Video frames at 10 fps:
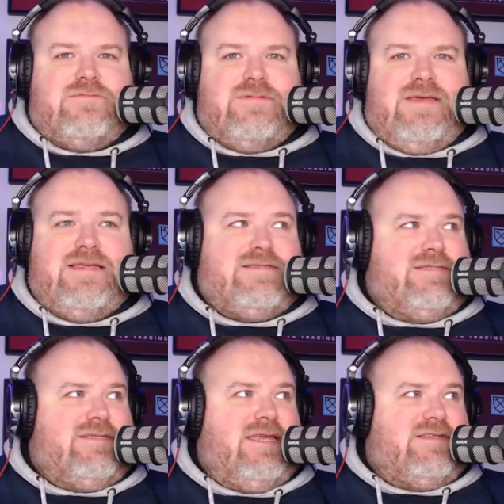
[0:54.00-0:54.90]

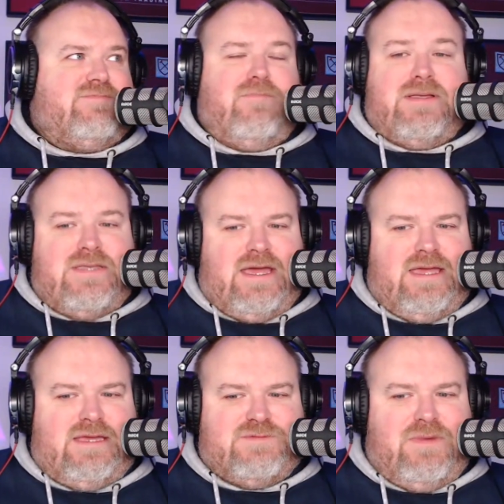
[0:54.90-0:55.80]
it's Monday.
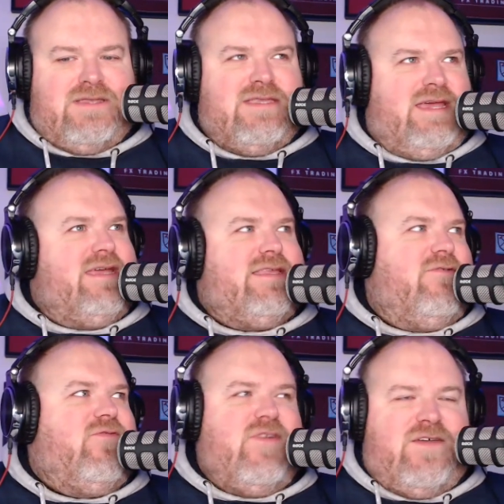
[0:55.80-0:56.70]
It's Monday the
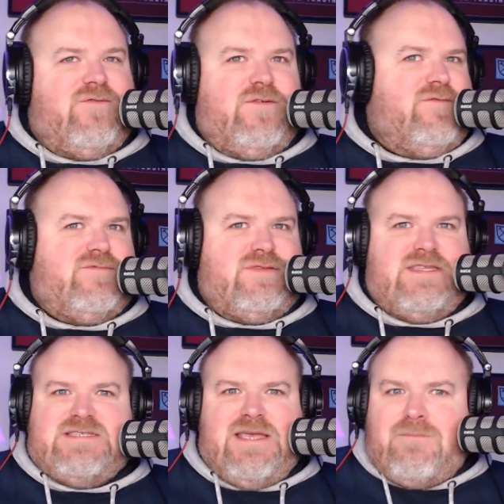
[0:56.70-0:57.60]
5th of
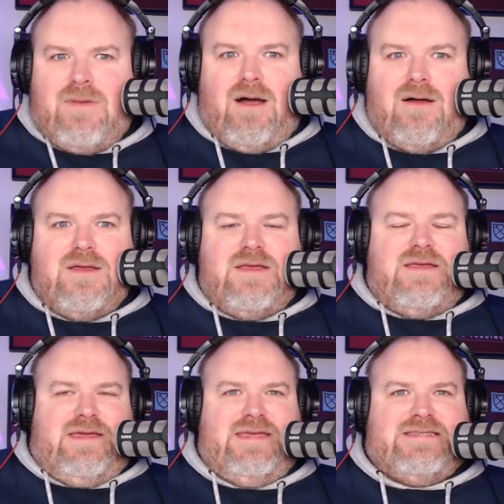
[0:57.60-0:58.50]
December.
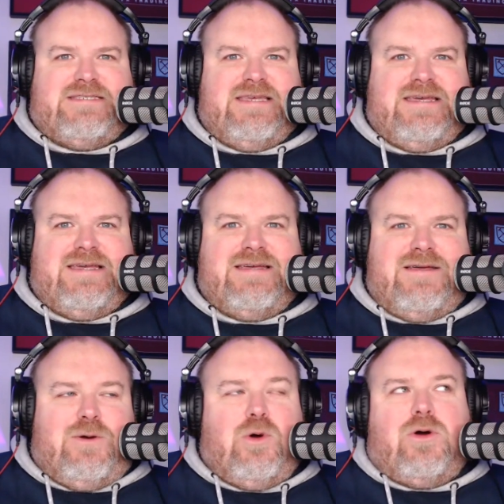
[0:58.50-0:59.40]
It's the
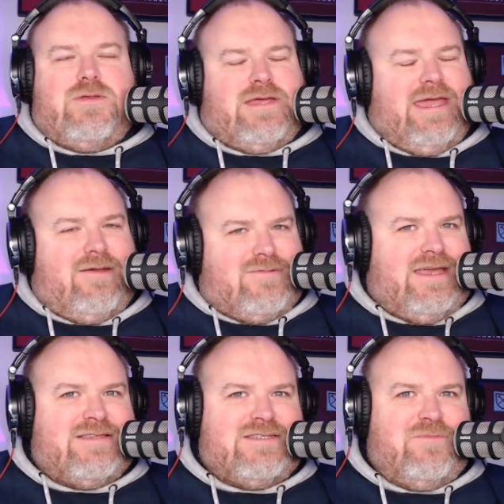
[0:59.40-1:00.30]

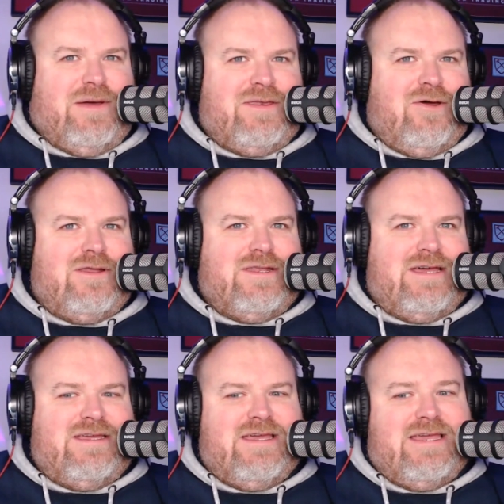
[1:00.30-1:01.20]
countdown to the bun
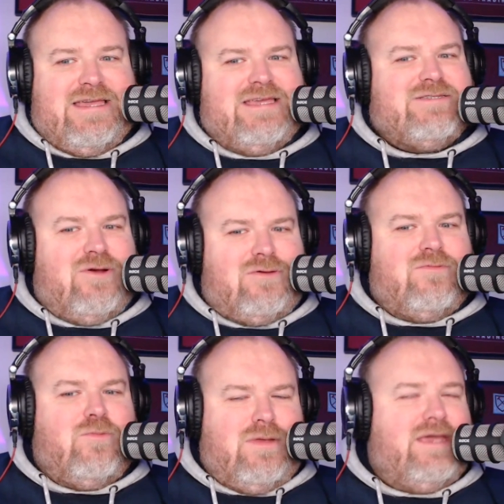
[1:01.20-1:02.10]
holiday is
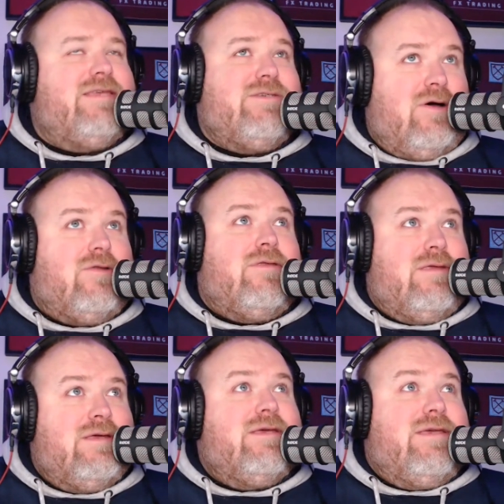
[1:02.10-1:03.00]
on.
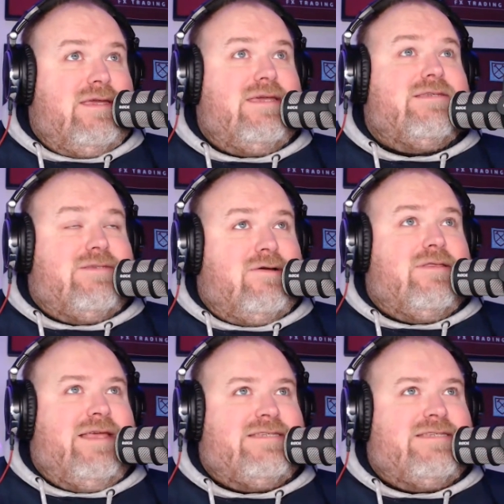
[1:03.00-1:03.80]
Less